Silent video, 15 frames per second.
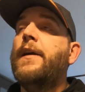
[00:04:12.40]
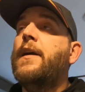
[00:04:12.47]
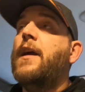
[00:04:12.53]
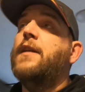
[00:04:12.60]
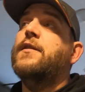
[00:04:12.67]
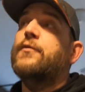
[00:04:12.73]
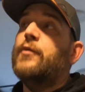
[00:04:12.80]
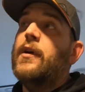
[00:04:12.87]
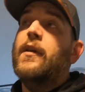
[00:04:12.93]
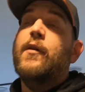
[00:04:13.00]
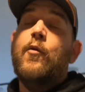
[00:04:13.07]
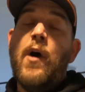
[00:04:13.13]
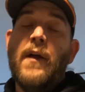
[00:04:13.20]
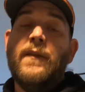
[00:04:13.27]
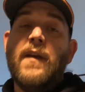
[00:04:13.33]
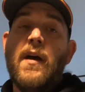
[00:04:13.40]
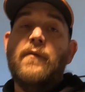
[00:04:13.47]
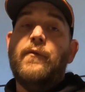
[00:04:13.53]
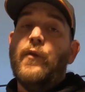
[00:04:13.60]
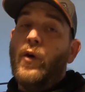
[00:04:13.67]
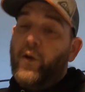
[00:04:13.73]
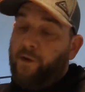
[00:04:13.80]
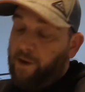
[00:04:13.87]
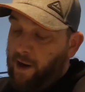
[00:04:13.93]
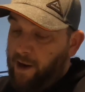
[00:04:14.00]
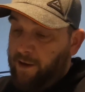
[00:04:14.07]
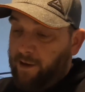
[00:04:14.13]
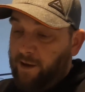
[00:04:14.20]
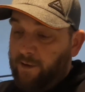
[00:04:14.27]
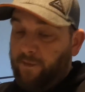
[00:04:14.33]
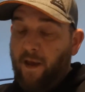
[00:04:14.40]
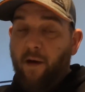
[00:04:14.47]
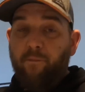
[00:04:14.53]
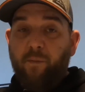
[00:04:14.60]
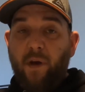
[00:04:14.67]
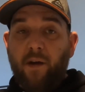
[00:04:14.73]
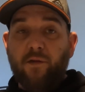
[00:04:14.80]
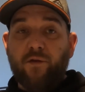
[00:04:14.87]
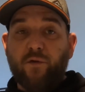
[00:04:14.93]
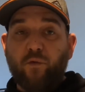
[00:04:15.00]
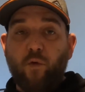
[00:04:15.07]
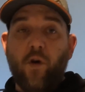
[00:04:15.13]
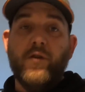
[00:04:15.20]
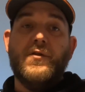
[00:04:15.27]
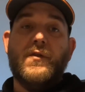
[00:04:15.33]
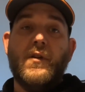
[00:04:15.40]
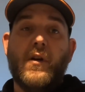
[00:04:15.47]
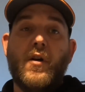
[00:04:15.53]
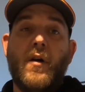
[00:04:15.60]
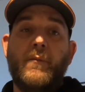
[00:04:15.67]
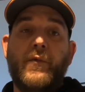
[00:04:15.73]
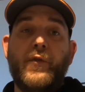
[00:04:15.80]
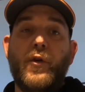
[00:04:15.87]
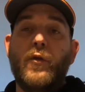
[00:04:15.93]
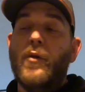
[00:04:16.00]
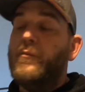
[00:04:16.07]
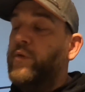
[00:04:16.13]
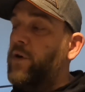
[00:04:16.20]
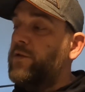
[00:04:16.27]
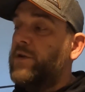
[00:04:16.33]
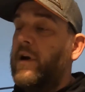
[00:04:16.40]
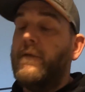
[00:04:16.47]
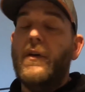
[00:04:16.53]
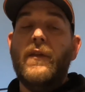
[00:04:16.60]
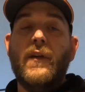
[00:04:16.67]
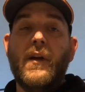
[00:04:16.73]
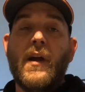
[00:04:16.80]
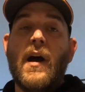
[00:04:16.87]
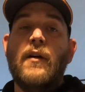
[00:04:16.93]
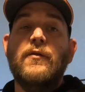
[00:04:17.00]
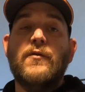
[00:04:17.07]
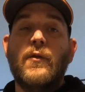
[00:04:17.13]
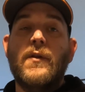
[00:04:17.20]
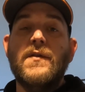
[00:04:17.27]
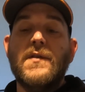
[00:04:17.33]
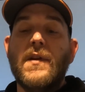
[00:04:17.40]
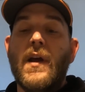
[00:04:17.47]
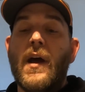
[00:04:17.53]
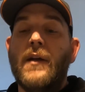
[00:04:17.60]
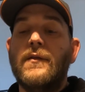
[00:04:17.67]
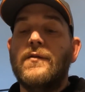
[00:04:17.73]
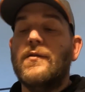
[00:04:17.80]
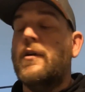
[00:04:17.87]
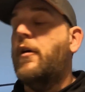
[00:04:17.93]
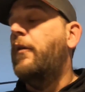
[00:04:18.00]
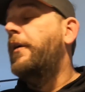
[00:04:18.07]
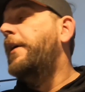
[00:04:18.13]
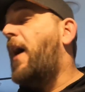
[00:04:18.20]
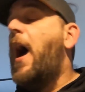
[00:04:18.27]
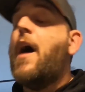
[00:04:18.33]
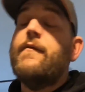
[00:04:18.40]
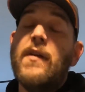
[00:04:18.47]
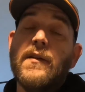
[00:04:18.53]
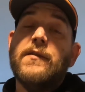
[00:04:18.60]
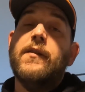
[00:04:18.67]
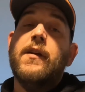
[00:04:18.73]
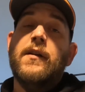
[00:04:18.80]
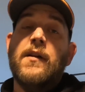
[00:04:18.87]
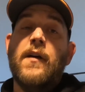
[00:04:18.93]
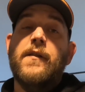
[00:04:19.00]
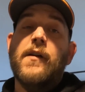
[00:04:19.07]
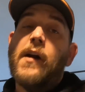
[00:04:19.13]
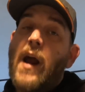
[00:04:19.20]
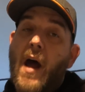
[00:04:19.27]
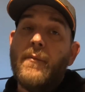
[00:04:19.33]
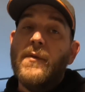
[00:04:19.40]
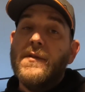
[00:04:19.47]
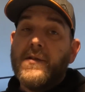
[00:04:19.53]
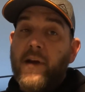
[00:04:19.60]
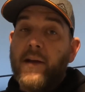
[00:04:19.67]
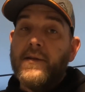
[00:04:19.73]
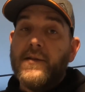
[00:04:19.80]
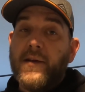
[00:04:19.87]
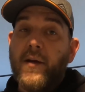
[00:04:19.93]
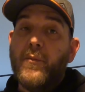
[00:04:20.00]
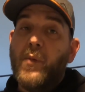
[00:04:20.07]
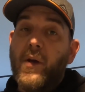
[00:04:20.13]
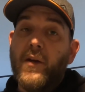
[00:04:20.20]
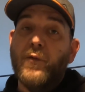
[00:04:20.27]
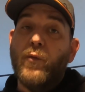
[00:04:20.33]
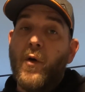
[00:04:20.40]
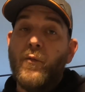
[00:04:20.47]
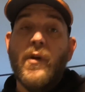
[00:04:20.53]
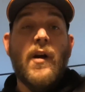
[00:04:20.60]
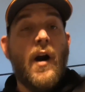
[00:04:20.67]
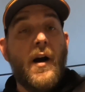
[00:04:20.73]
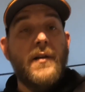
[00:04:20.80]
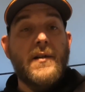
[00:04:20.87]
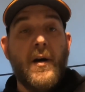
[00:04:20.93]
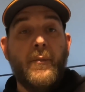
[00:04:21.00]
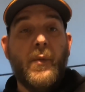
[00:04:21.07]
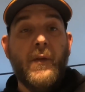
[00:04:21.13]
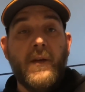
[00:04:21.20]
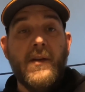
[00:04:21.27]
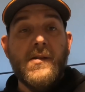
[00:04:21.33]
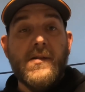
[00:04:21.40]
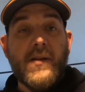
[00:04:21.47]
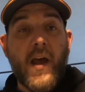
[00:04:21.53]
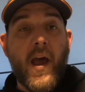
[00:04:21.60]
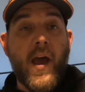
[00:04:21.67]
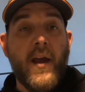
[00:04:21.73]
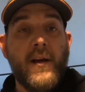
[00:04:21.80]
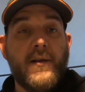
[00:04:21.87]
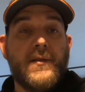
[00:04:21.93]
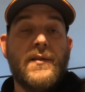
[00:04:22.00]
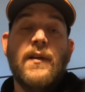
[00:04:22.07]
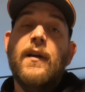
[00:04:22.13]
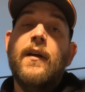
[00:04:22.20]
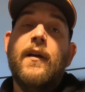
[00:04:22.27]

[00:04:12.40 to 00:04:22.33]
and you really want that full to kind of get that big swoosh to come through and push everything out towards the end. So obviously another common sense tip is when we are dumping these tanks,